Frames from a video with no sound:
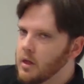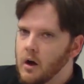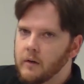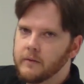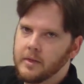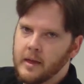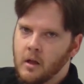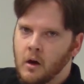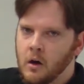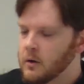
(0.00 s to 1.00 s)
it off and
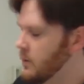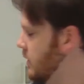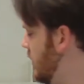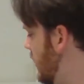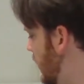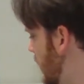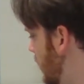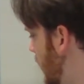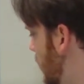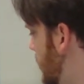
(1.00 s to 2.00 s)
then on.
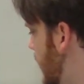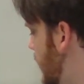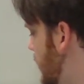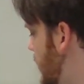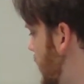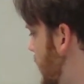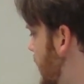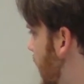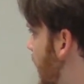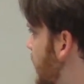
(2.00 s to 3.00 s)
It'll help get it started
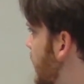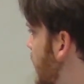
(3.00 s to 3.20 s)
again.